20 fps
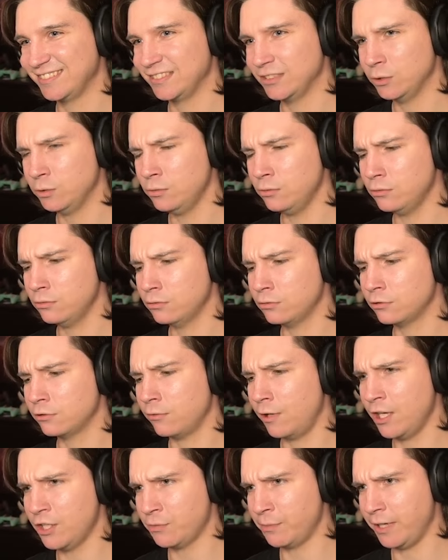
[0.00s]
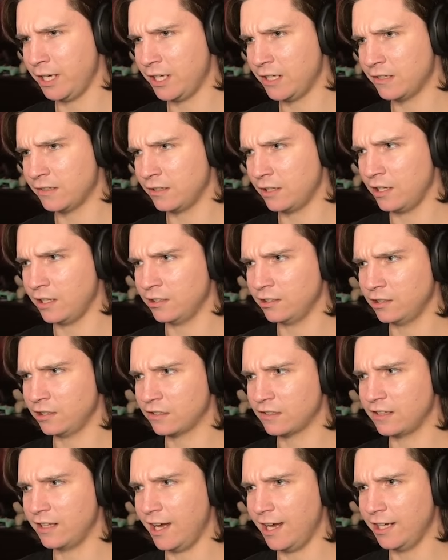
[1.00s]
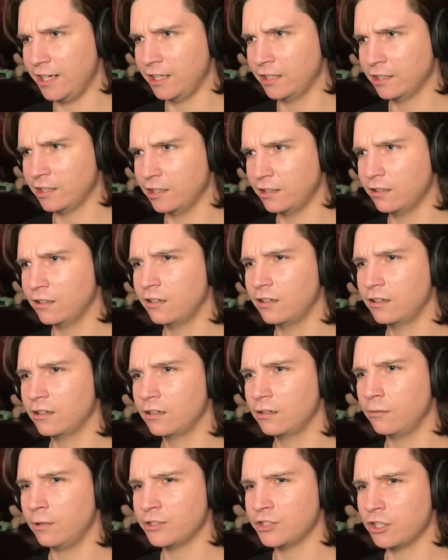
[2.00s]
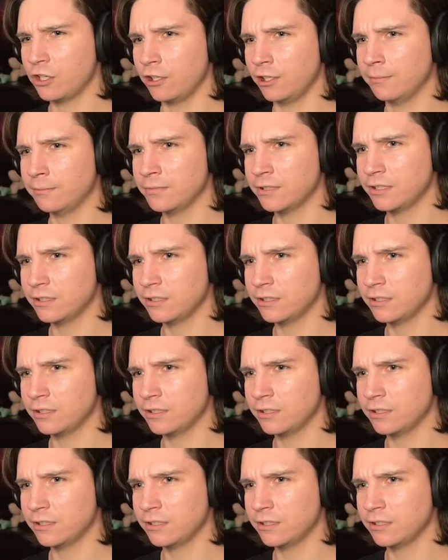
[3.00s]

Ooh, watch Bae's a little slide in here. Watch her arms.